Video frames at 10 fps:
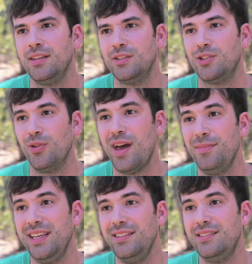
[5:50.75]
So that
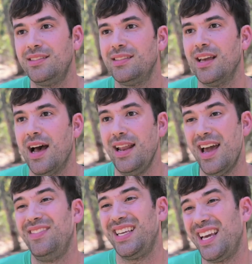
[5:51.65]
means I'd
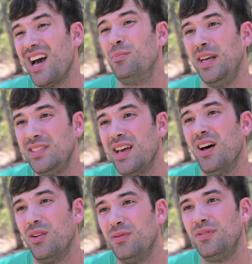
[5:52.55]
have to kick out
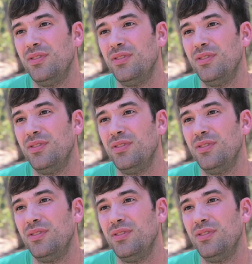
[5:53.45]
myself.